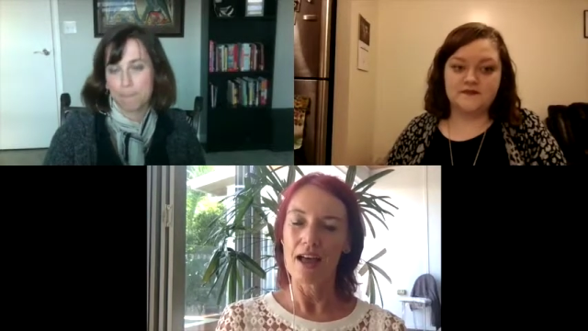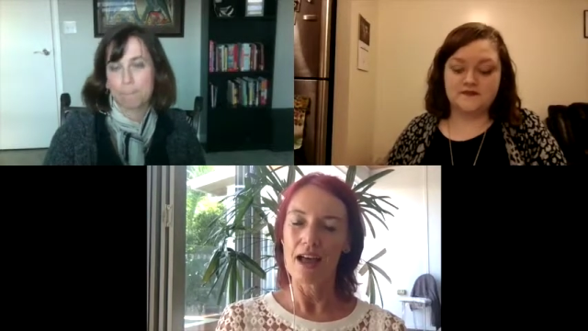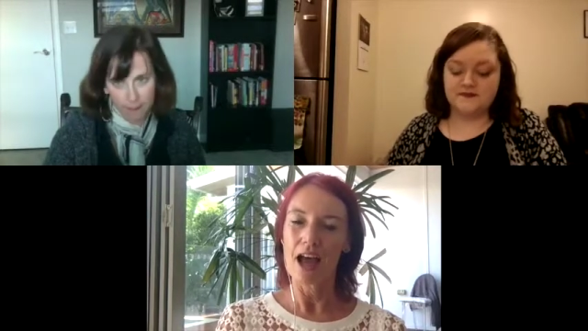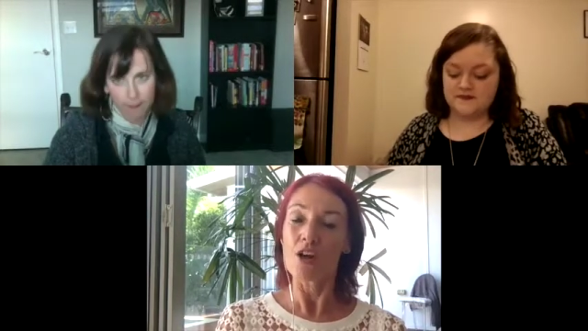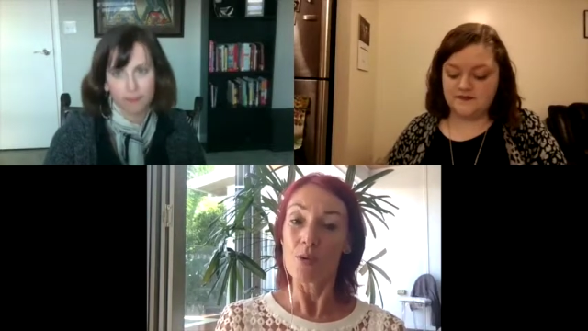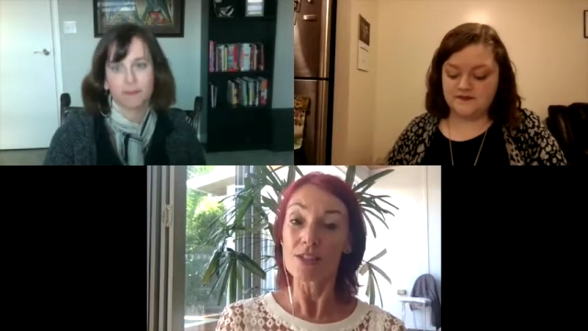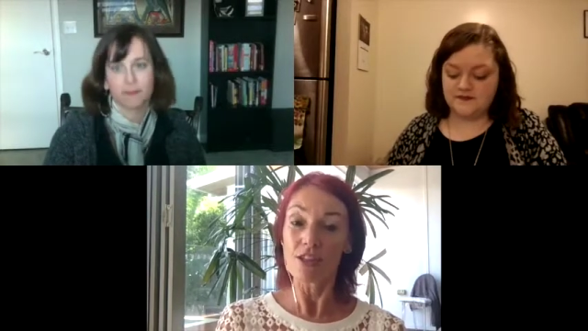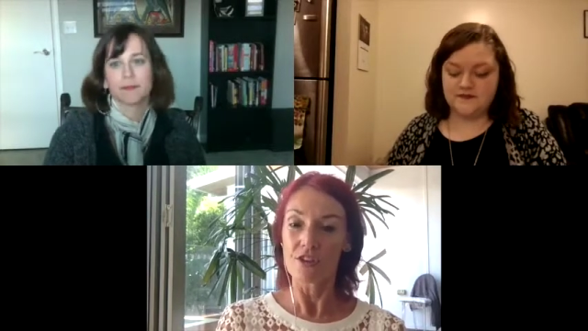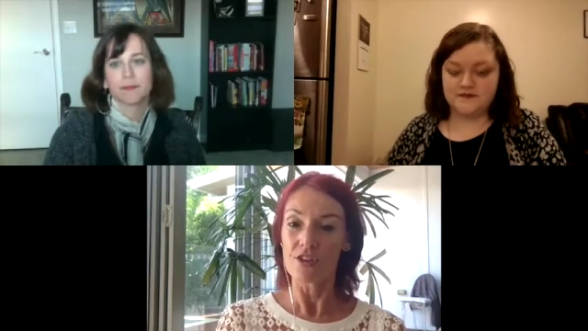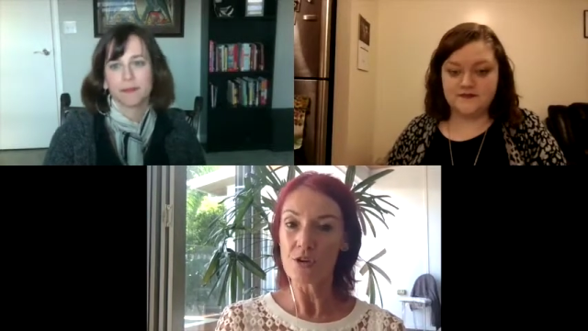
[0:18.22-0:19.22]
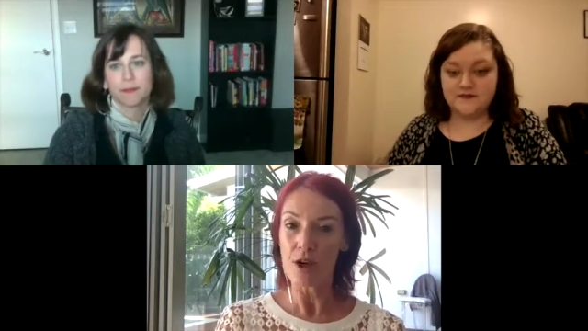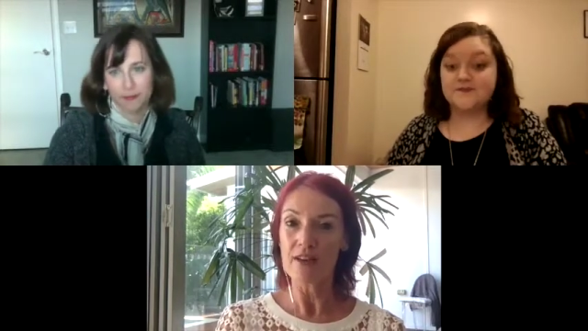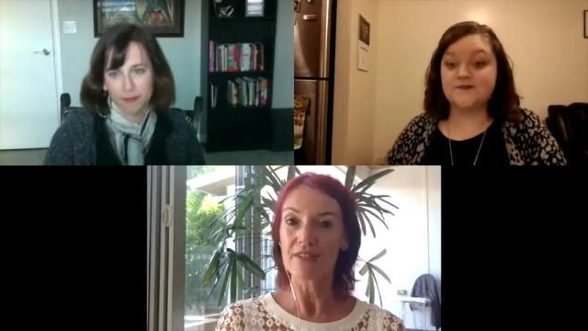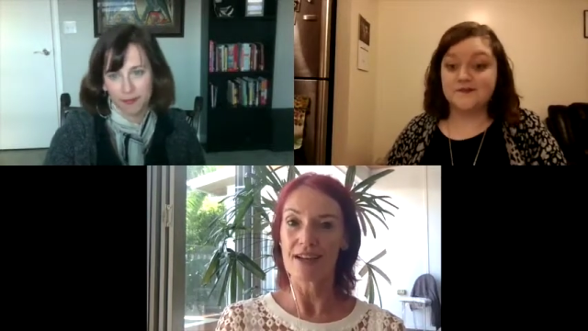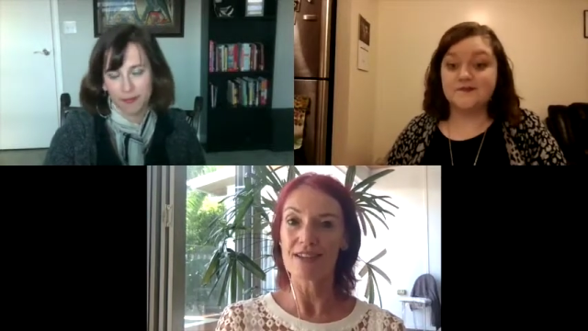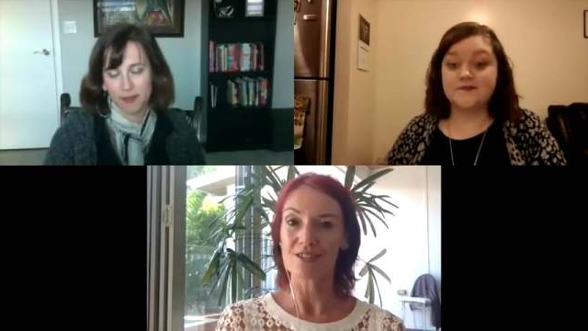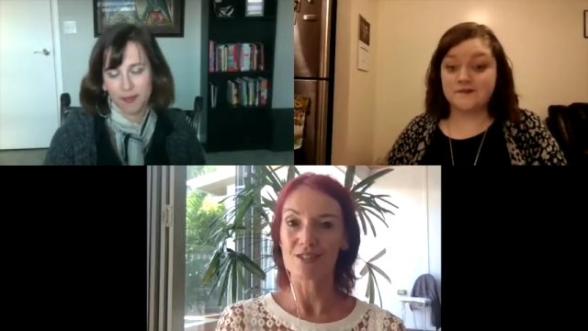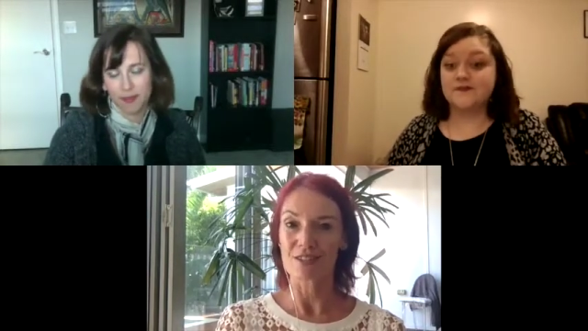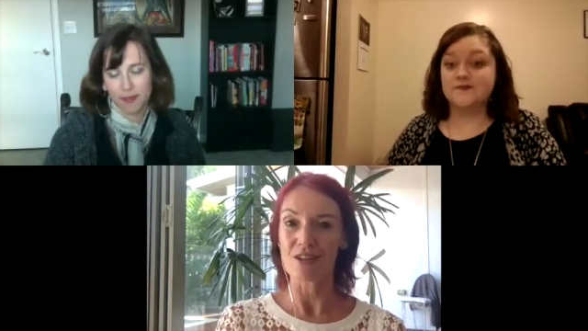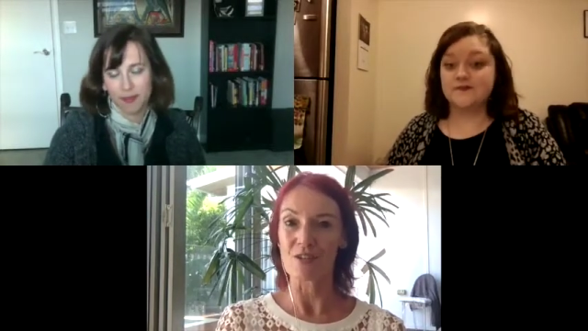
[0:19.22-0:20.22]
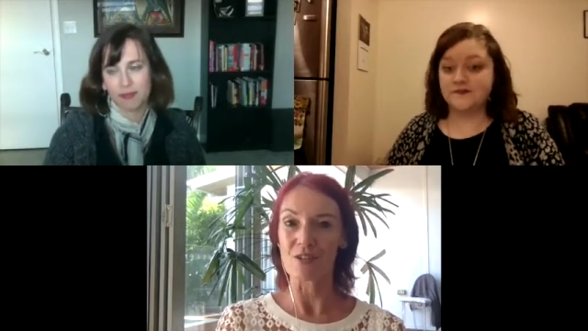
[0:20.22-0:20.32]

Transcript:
Speaker 1: a question that you haven't asked yourself.